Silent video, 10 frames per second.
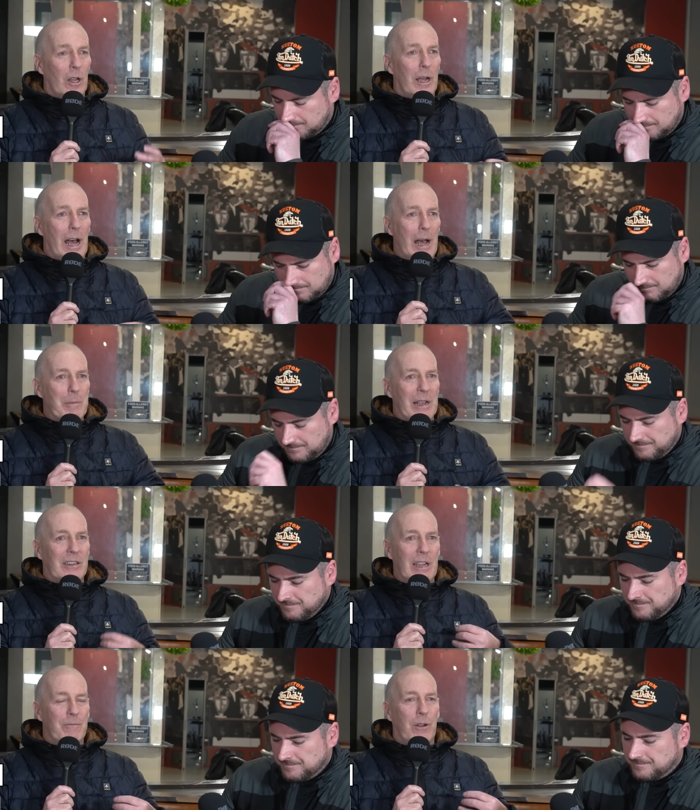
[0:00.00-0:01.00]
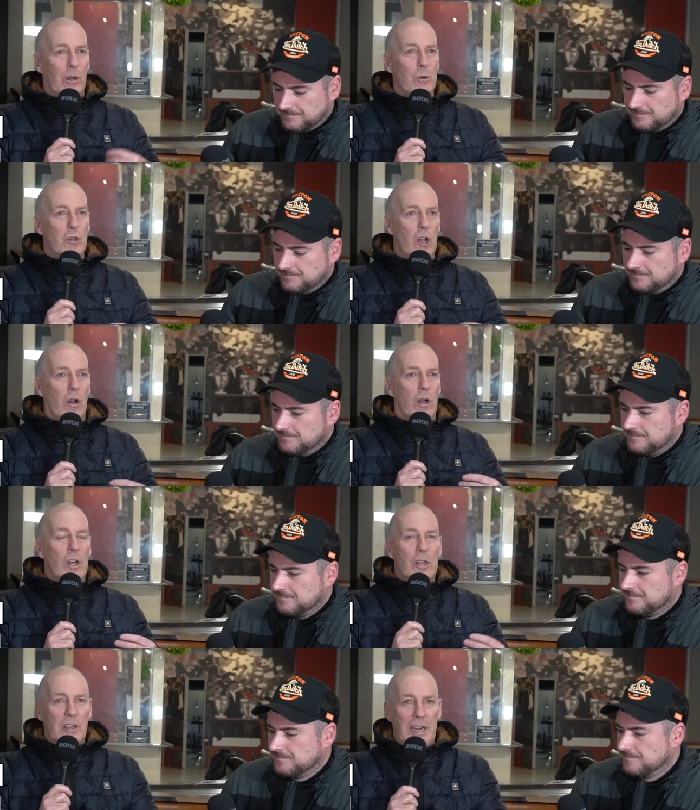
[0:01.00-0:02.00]
Speaker 1: I'm asking for Luke Shaw
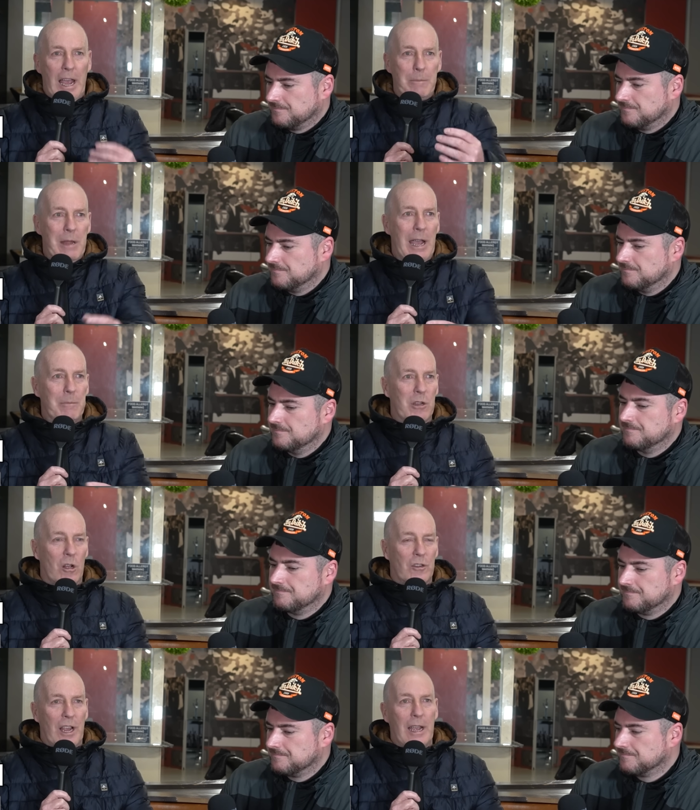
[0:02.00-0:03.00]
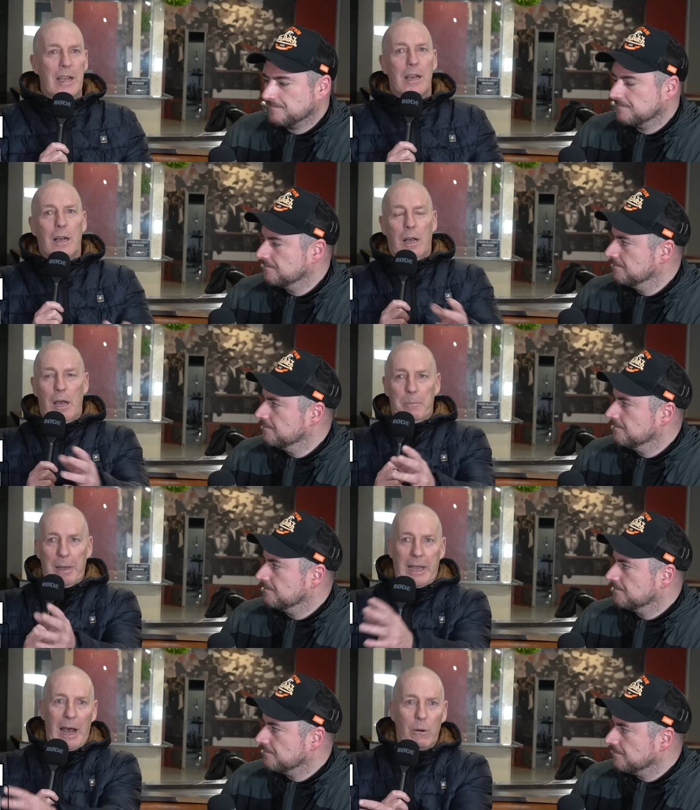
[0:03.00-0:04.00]
to name names or say uh,
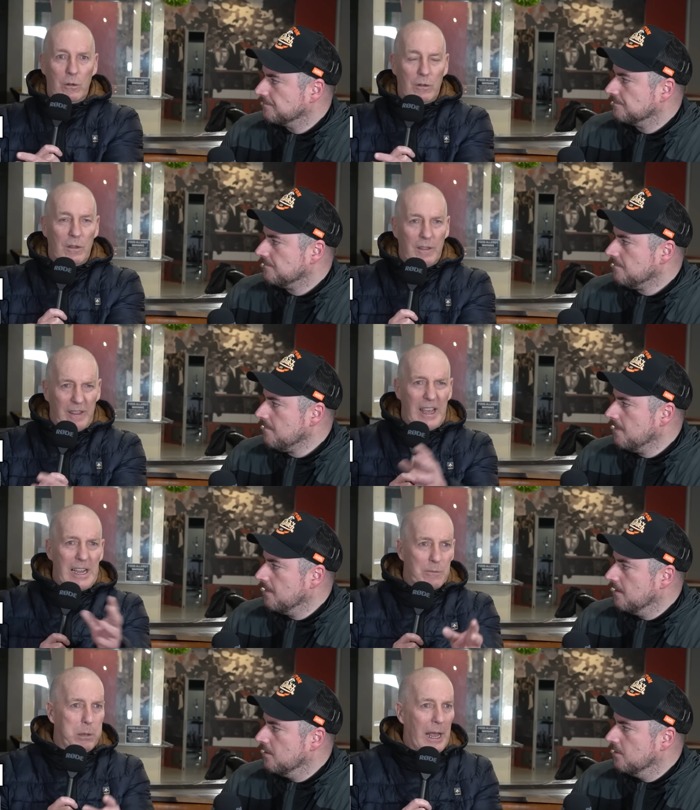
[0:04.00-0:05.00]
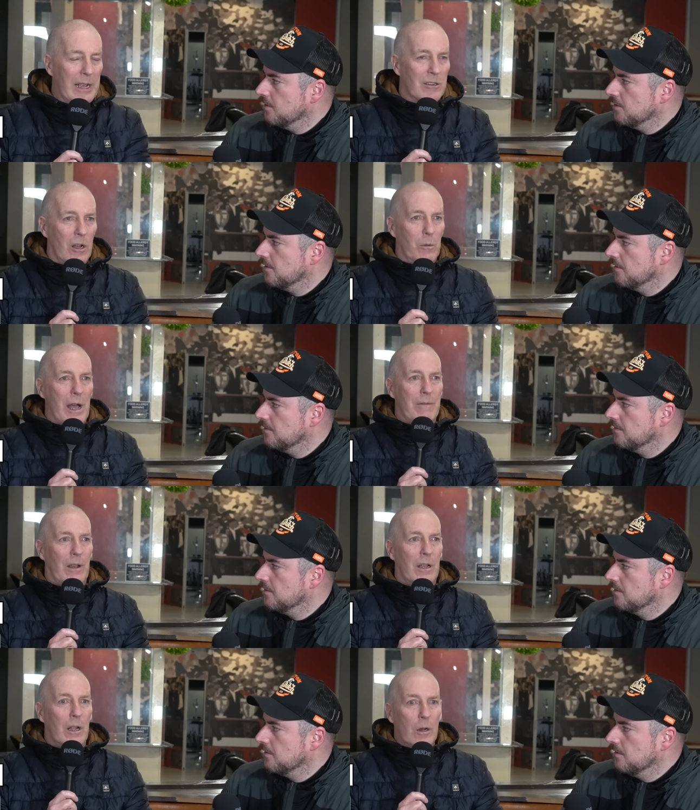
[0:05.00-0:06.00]
pick out these players or
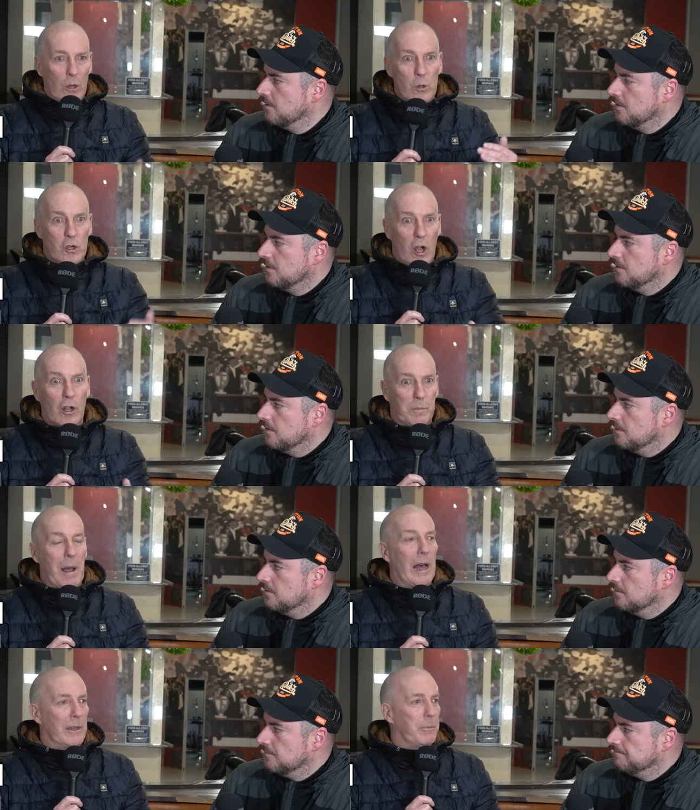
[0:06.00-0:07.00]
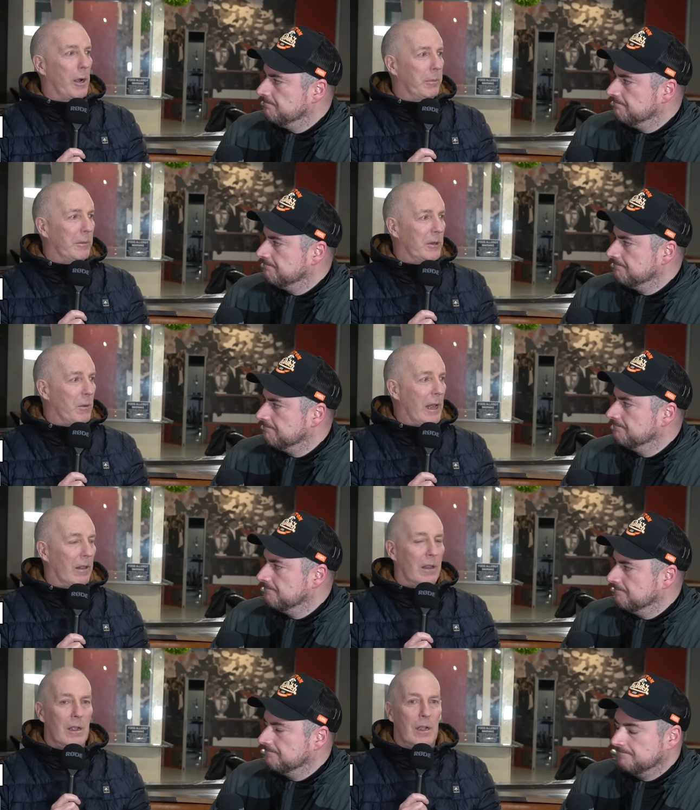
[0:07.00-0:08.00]
whatever. Luke Shaw's part of the problem as
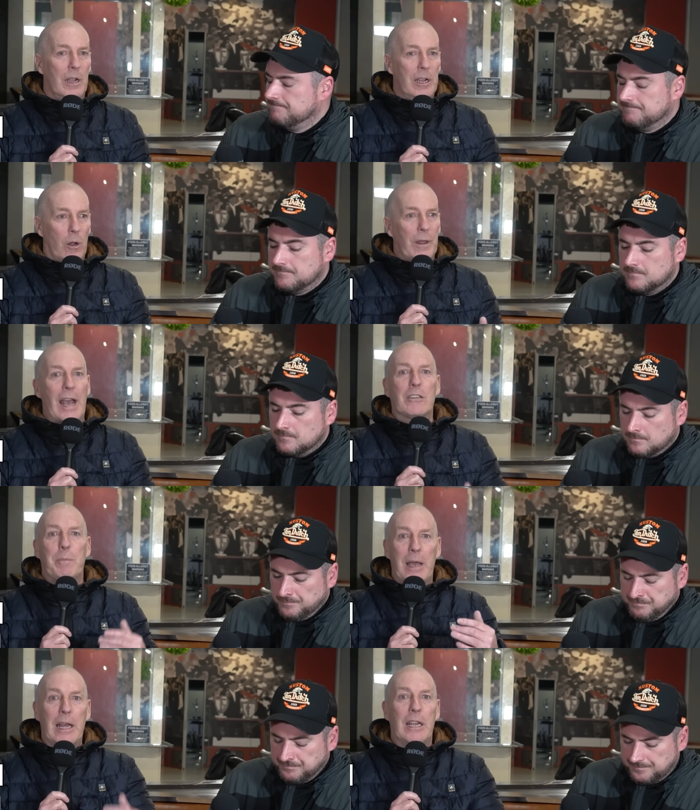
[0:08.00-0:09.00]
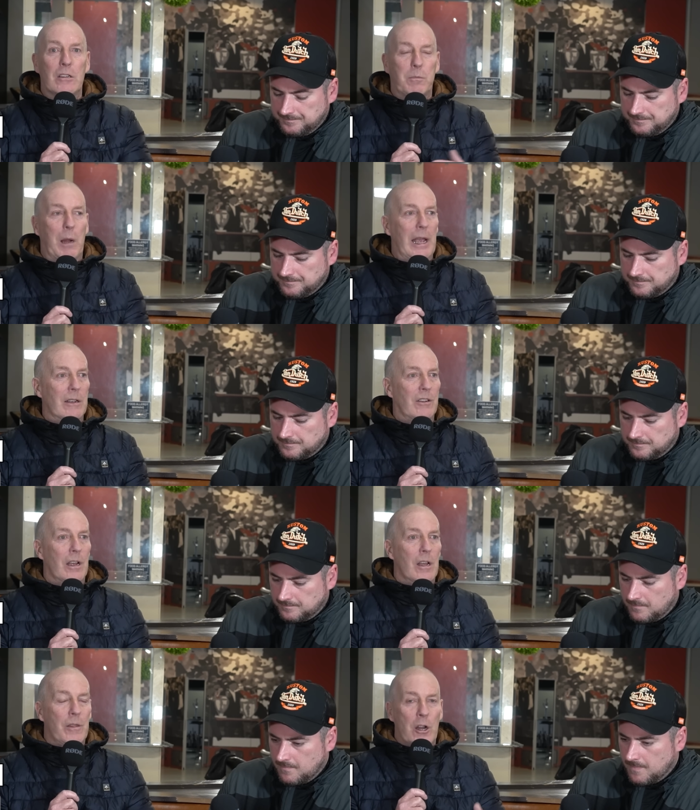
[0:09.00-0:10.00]
well. Mm. You know, the experienced players,
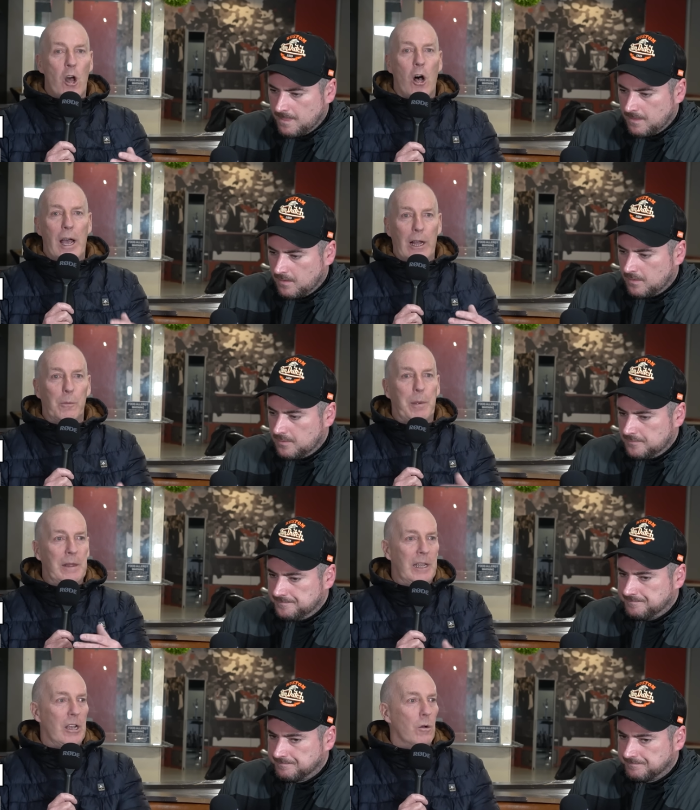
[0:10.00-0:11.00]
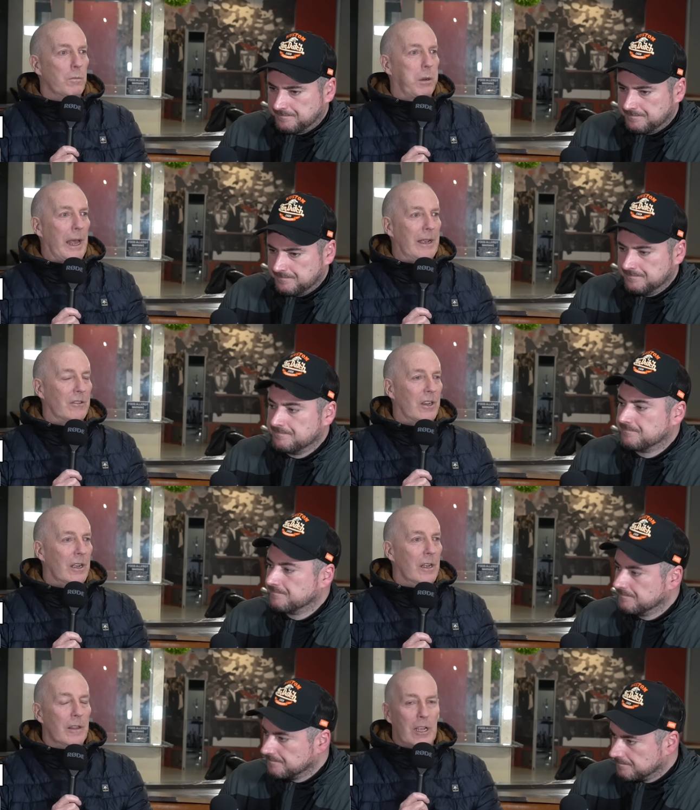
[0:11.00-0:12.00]
they're not helping the young players.
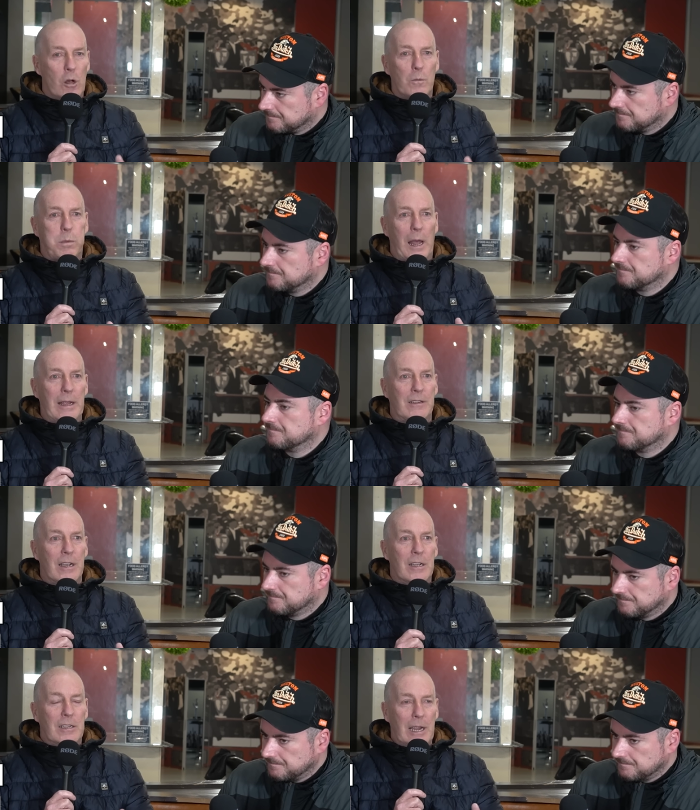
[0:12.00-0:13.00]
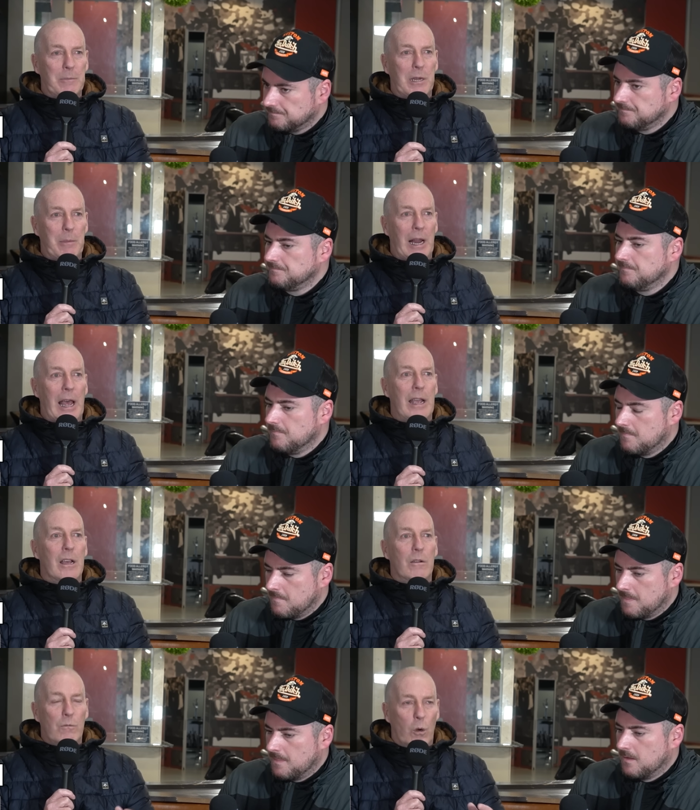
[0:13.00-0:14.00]
The young players seem to be like
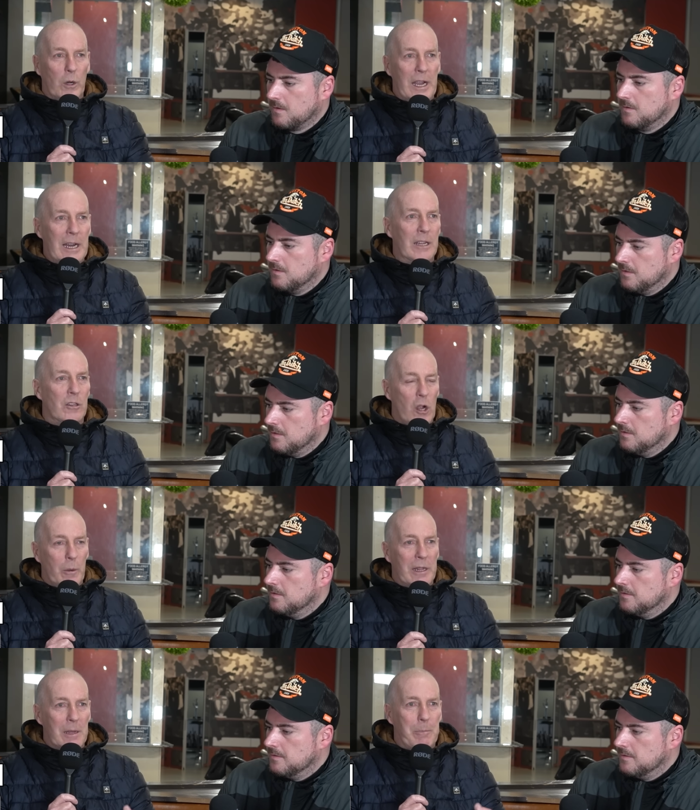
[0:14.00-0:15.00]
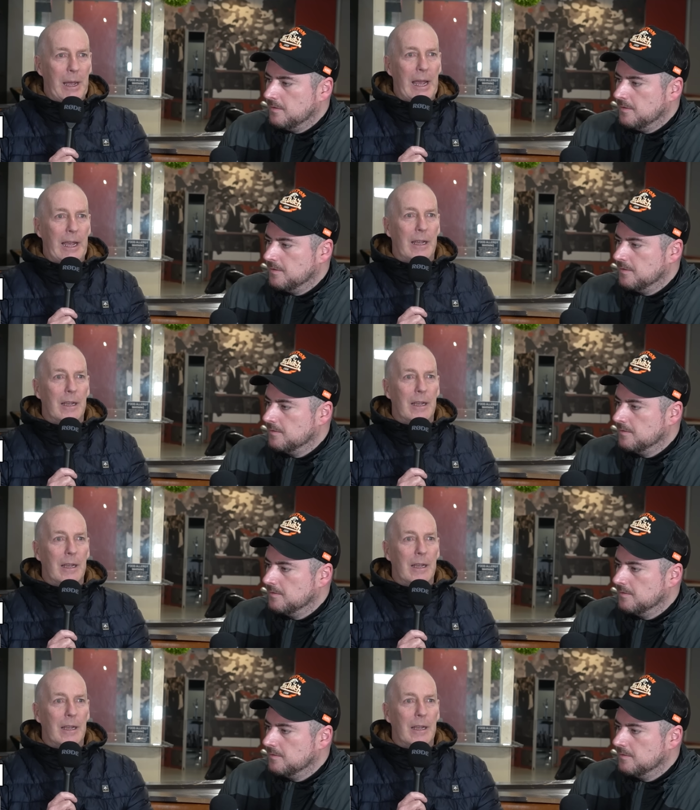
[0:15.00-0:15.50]
running and doing the bit,